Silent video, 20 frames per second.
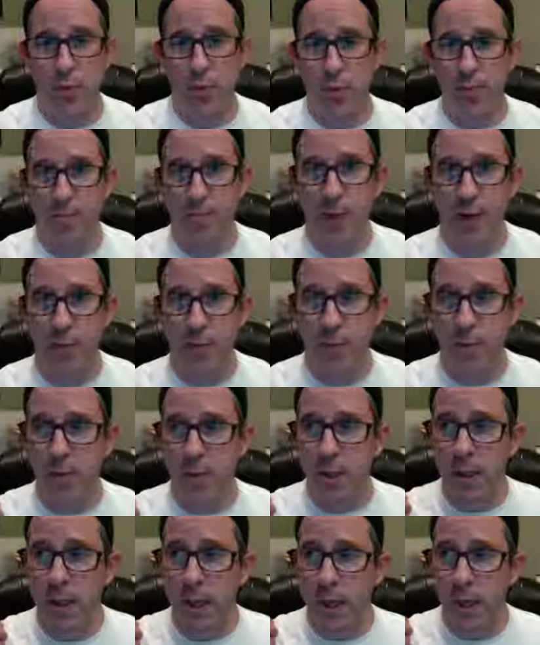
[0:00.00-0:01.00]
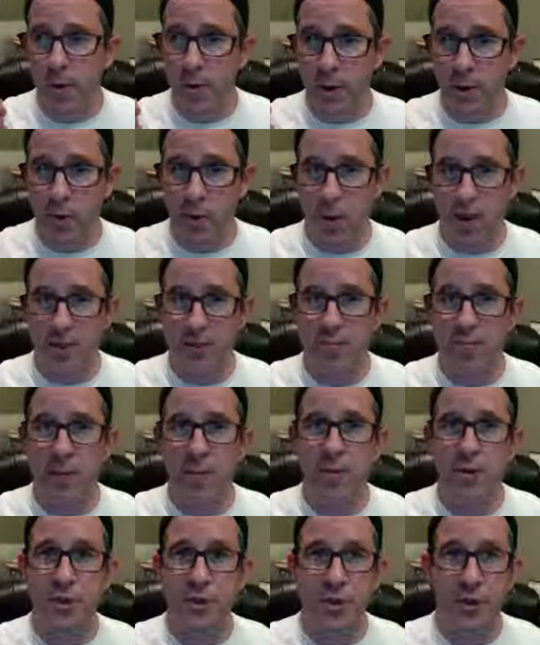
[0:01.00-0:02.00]
When people request
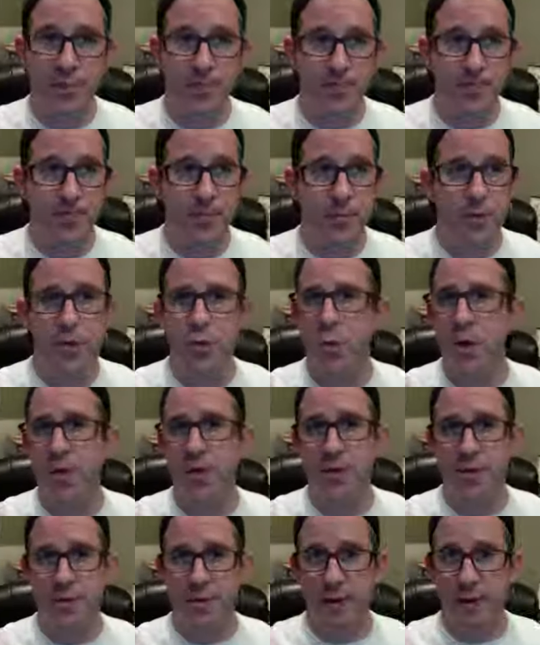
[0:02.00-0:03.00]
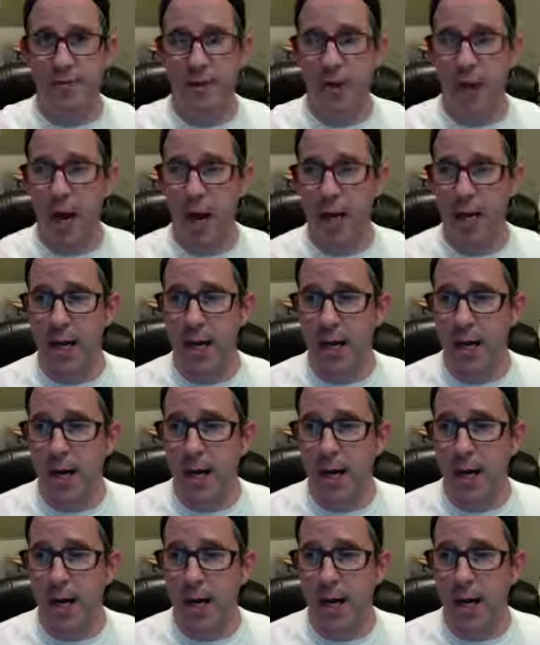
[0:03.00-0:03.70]
membership, join us if you'd like.